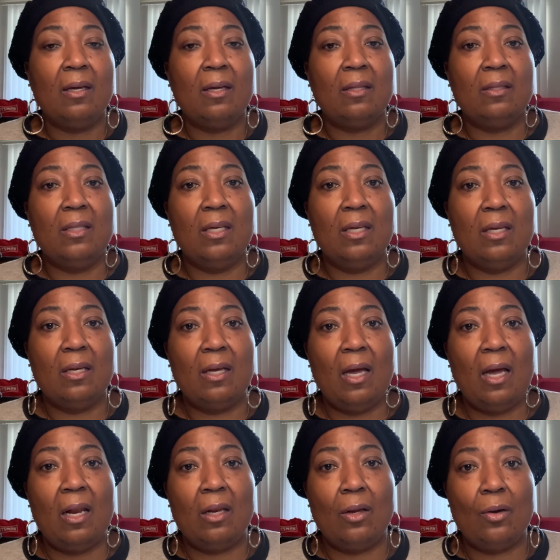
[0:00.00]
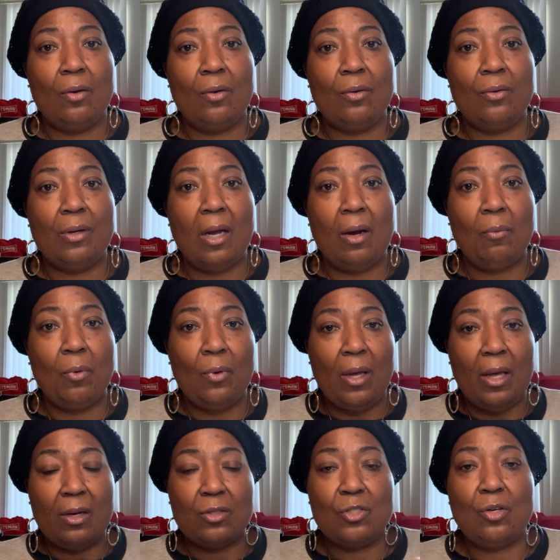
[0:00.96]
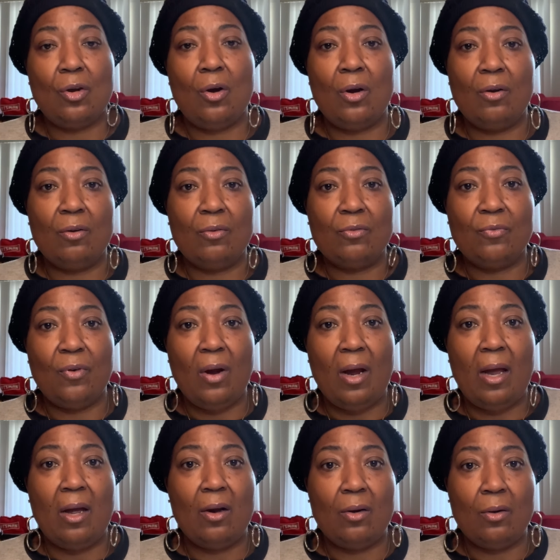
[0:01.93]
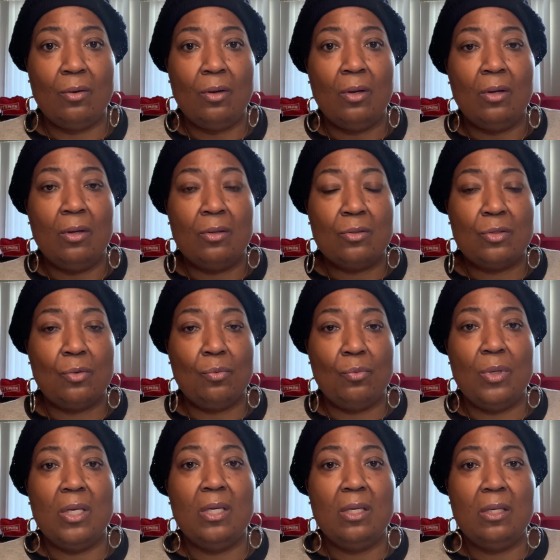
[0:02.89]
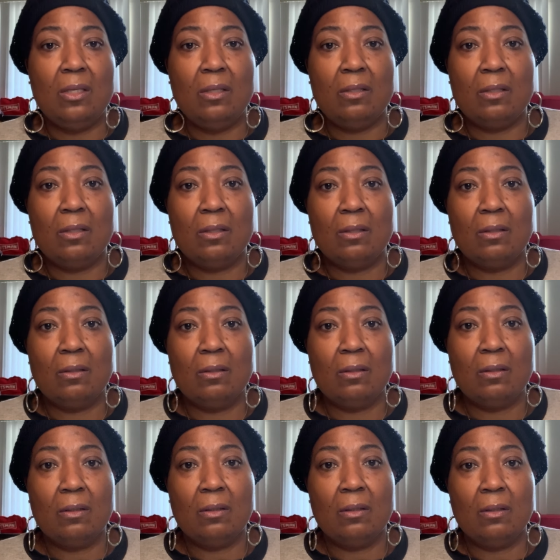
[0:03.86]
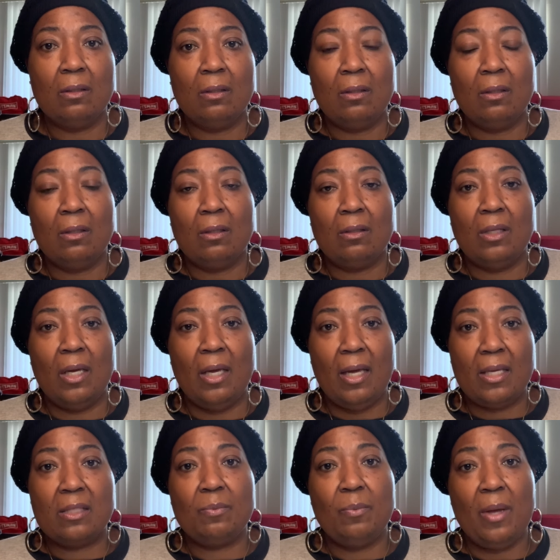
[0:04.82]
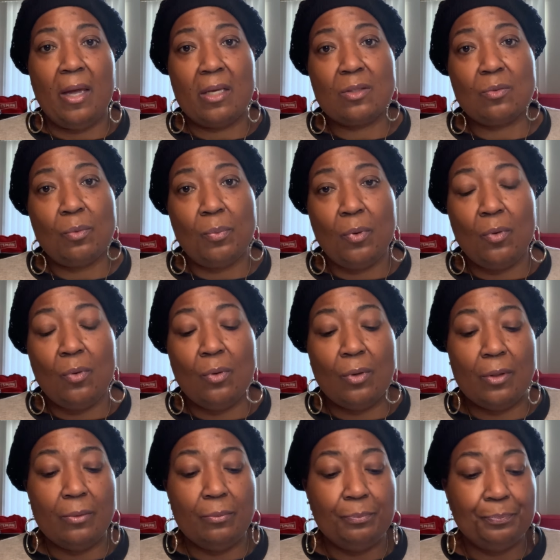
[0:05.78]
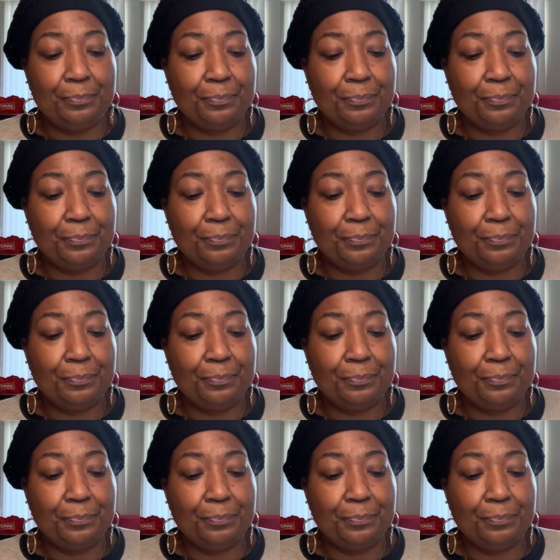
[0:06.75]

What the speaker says: Then I wrote out a chart for how to read the XVAS report.